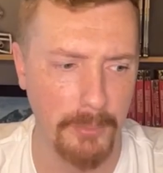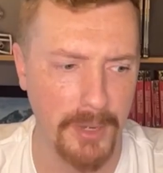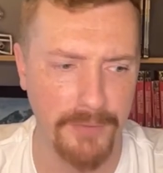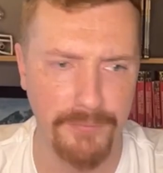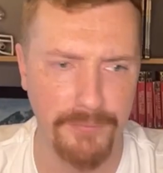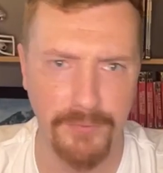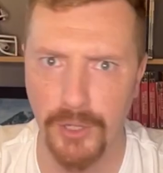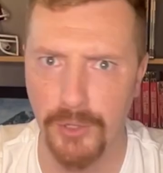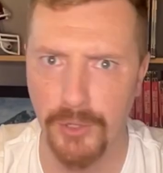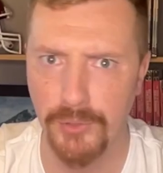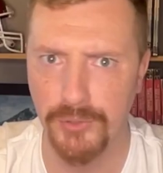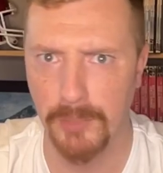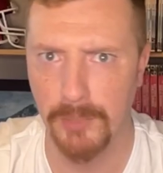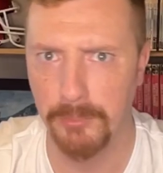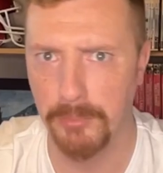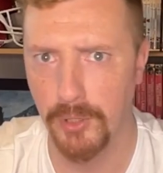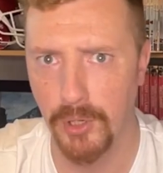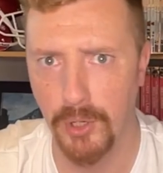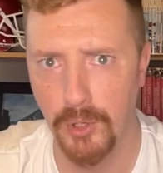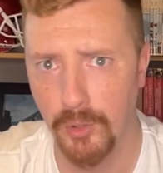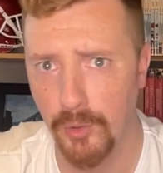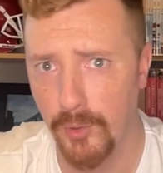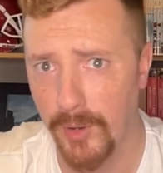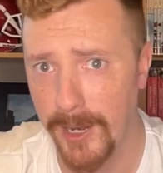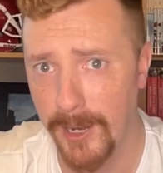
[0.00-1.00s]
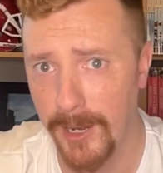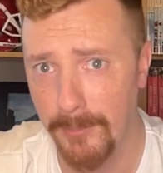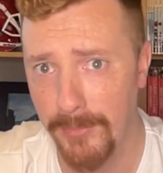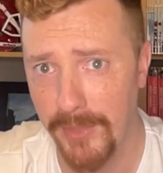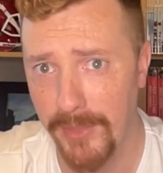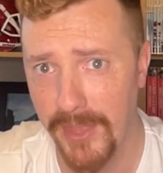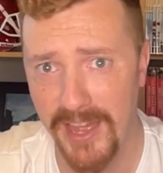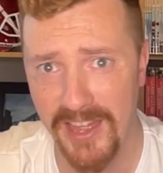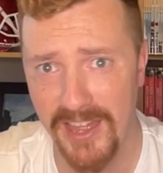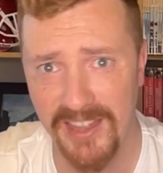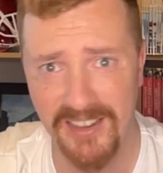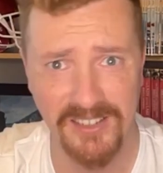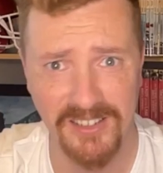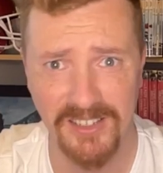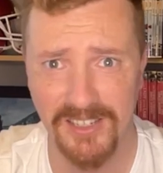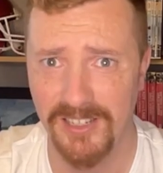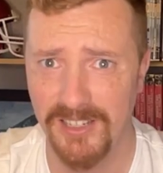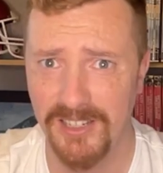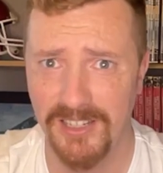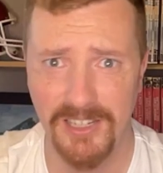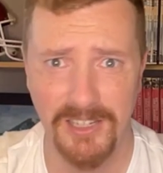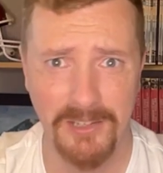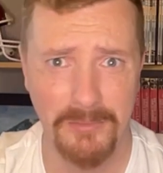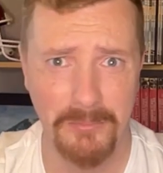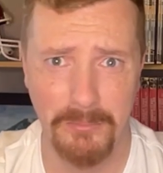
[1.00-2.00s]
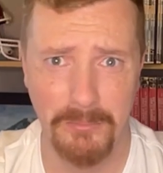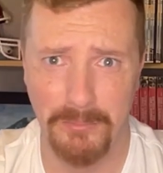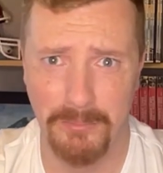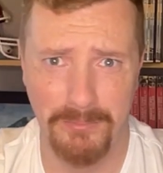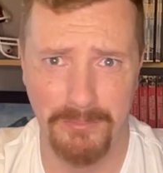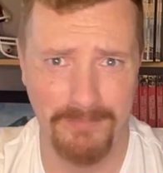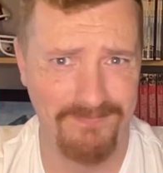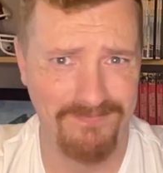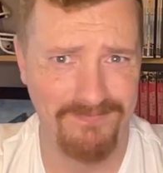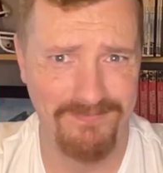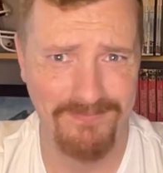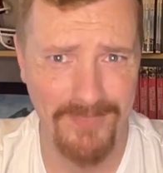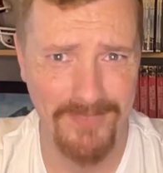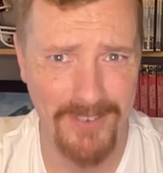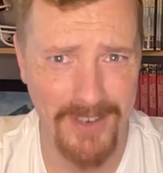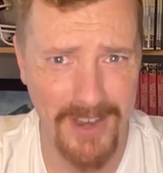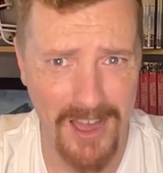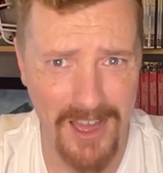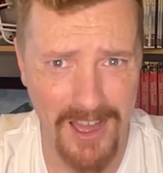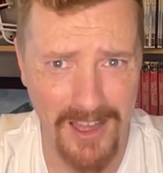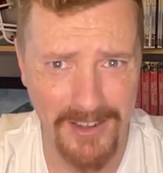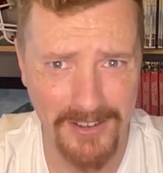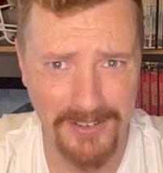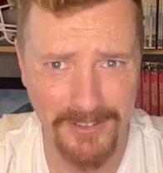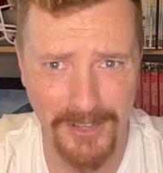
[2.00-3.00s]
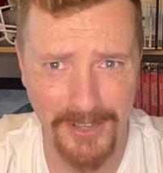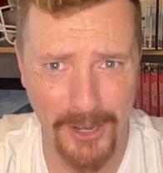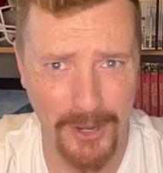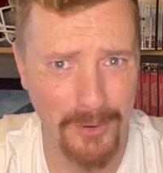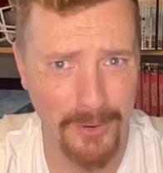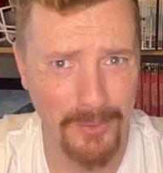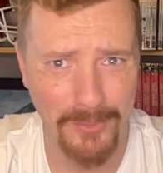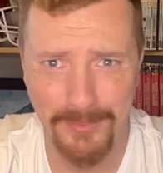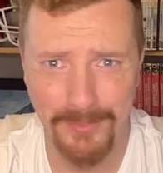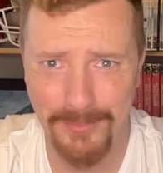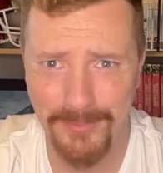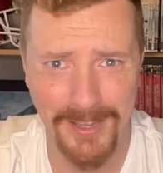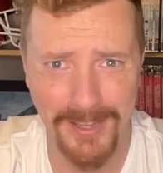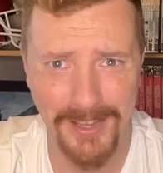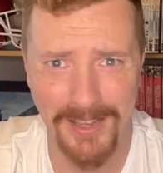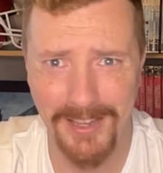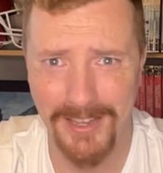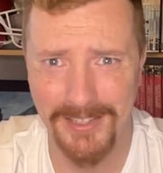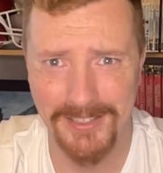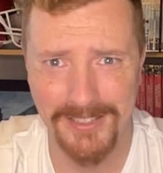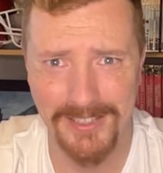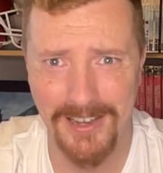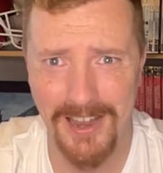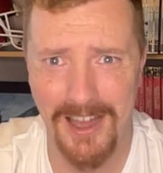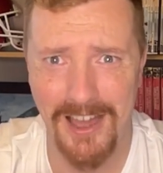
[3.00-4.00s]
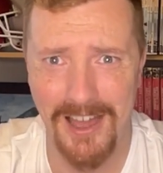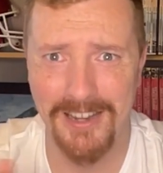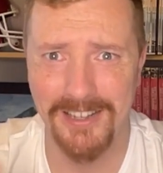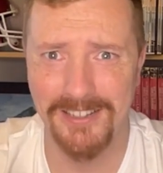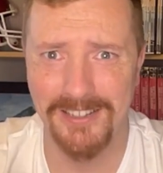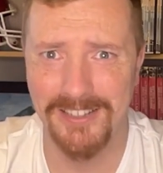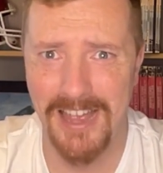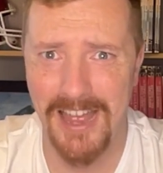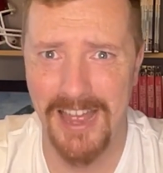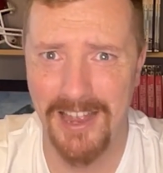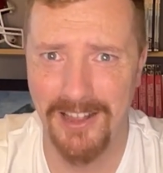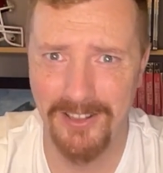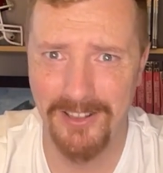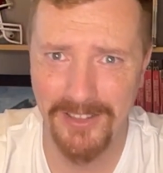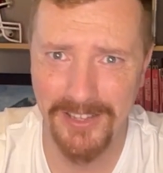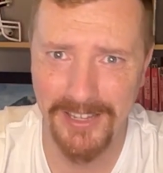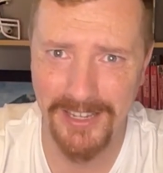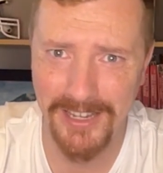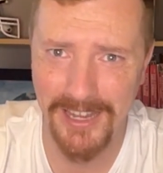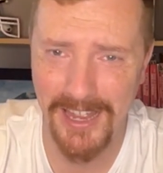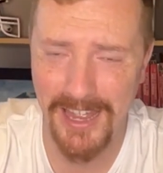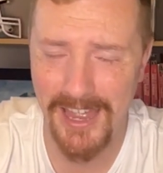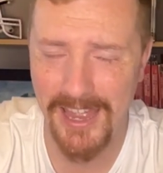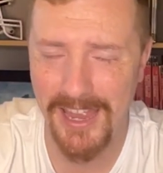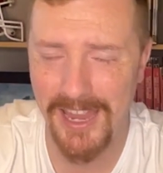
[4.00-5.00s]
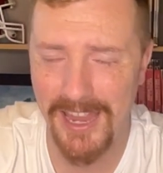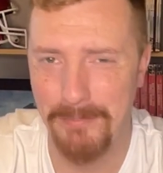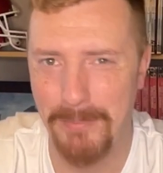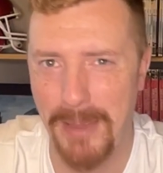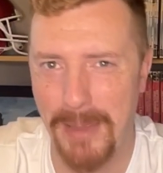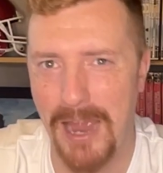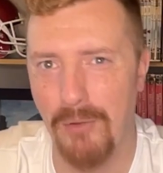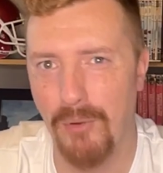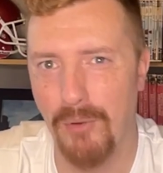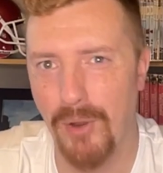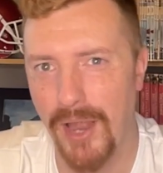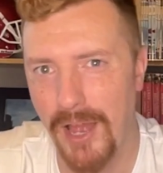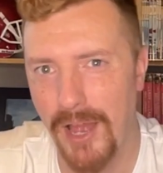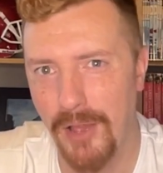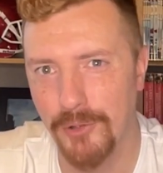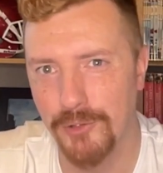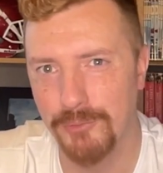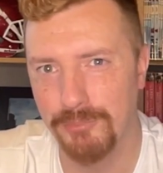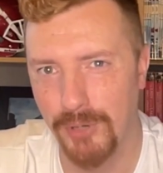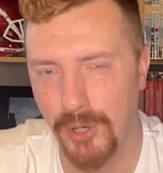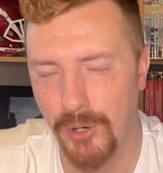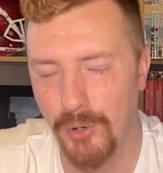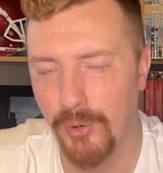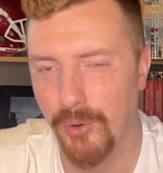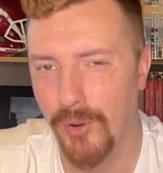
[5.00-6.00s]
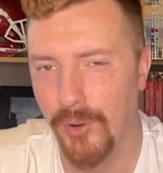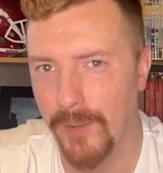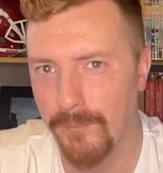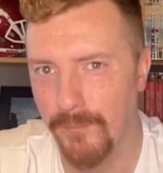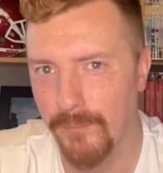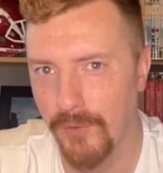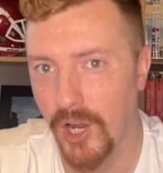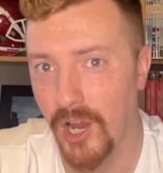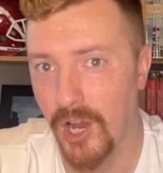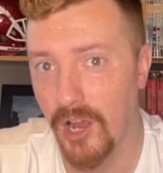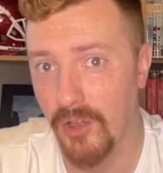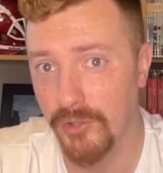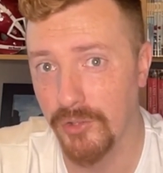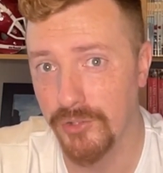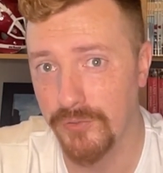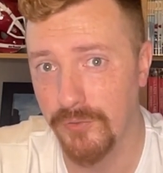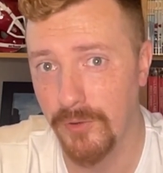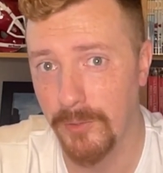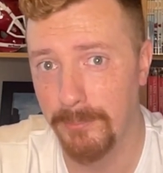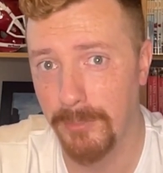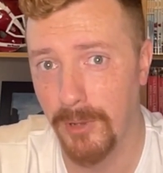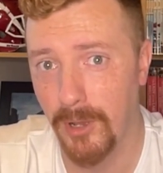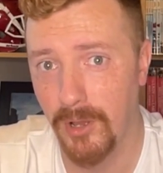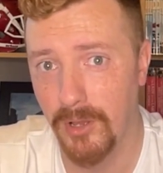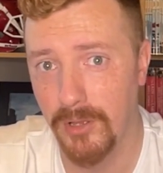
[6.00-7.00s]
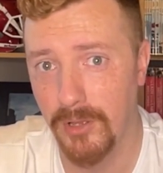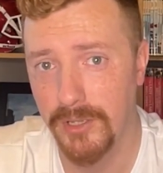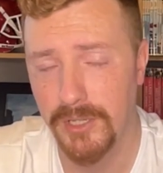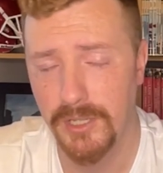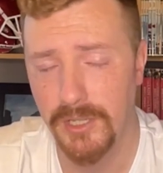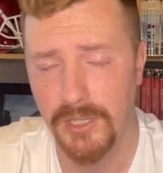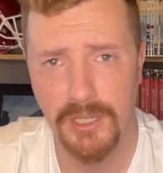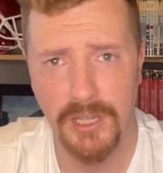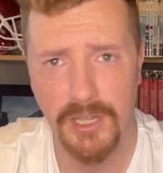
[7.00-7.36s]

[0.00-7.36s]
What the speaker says: Buffaloes, a program that it's not exactly a powerhouse program for college football.